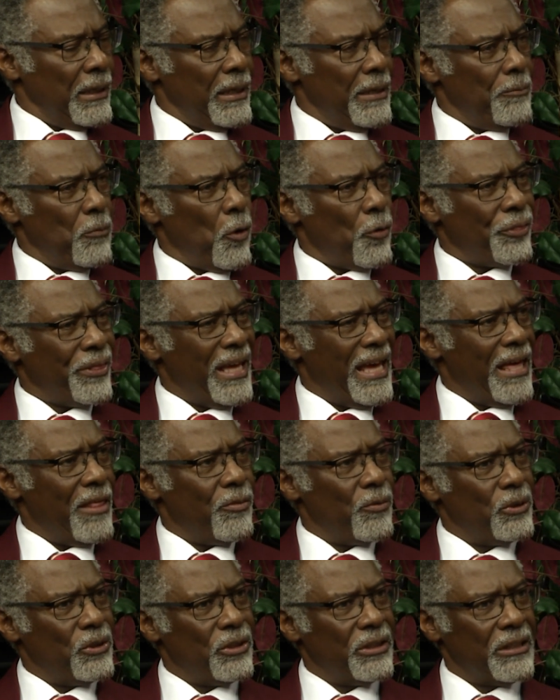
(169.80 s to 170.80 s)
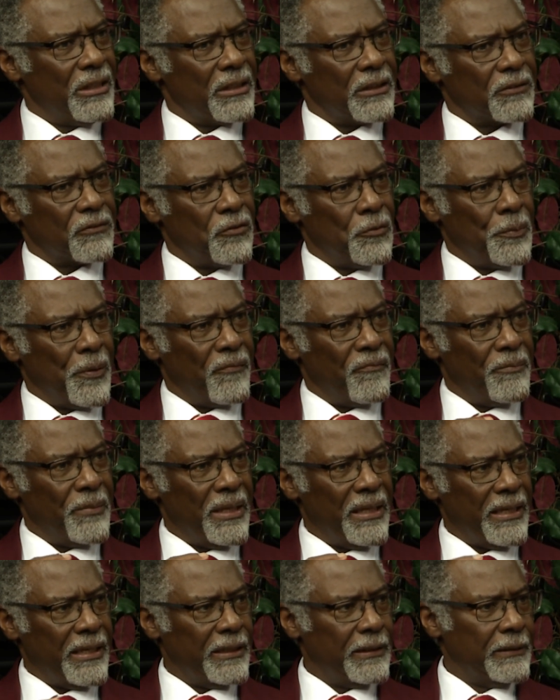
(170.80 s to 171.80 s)
And most times when you get a group of
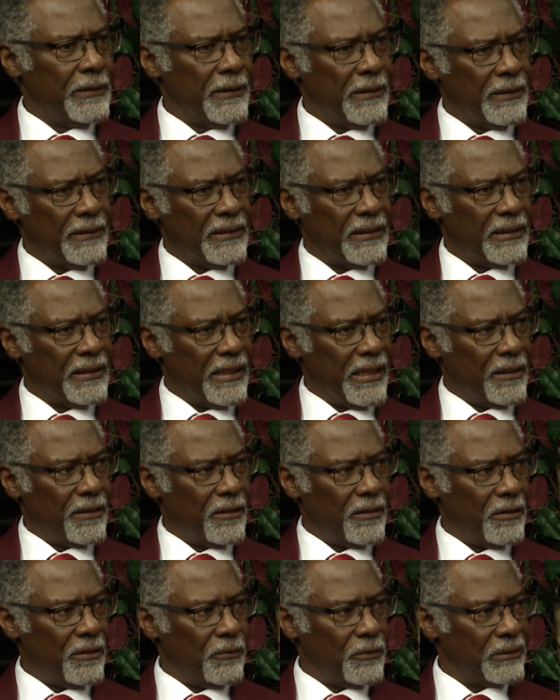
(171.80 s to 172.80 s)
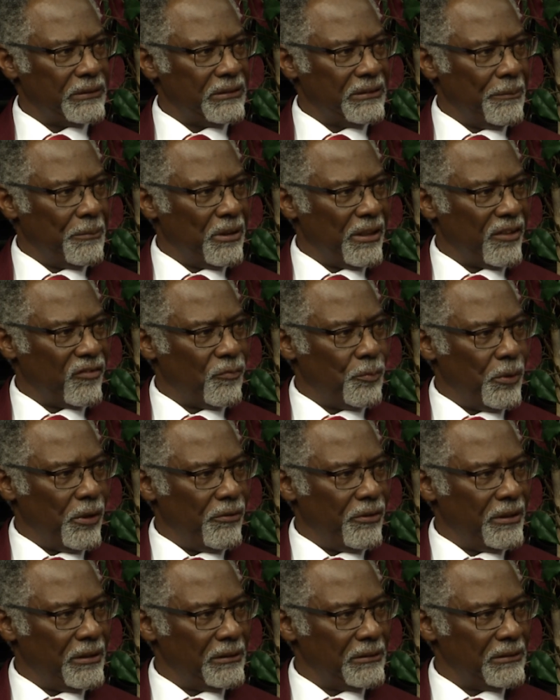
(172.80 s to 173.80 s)
men together with similar
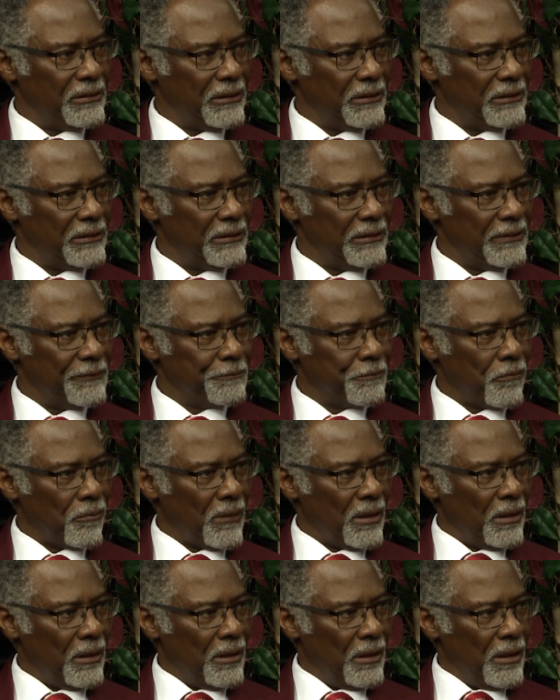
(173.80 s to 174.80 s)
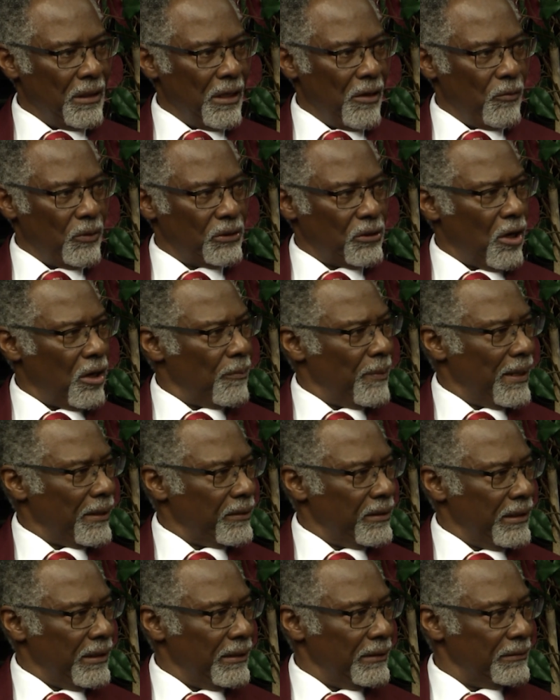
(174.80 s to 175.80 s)
experiences, and we talk about
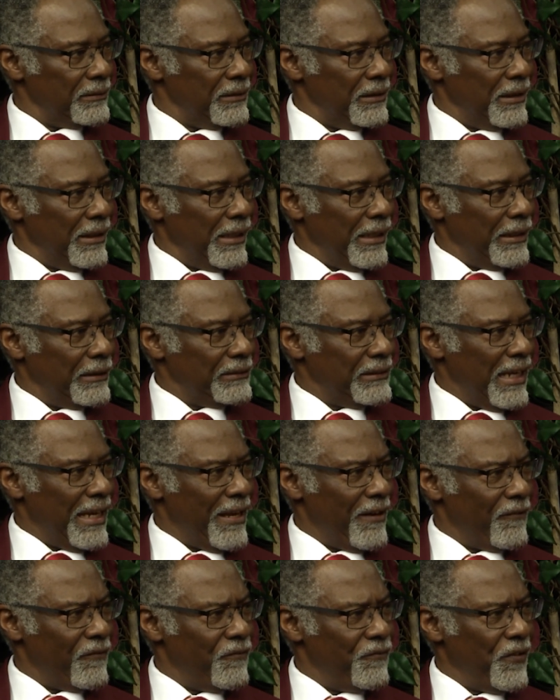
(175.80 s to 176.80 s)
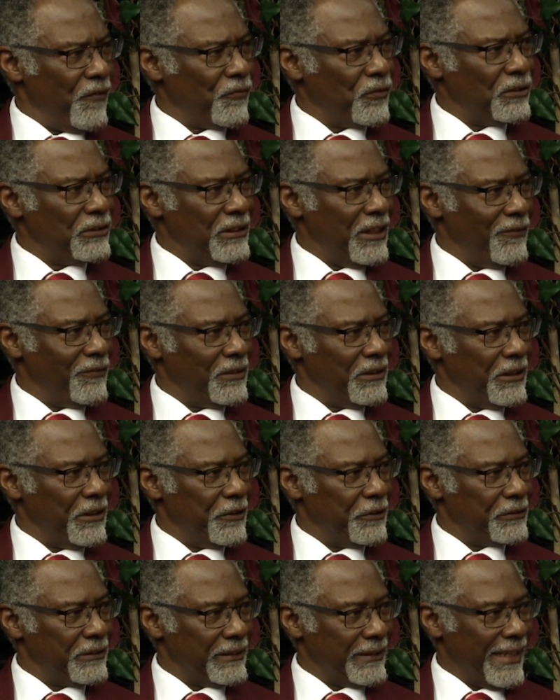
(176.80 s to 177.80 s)
things. And so I have 57
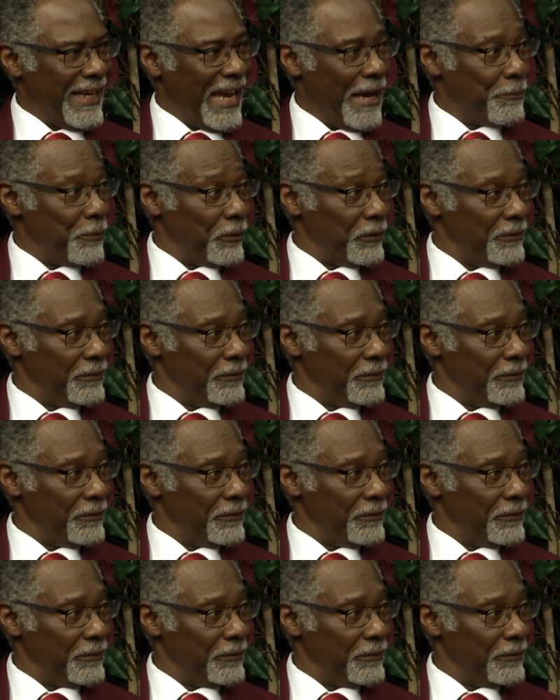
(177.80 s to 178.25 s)
years in Kappa.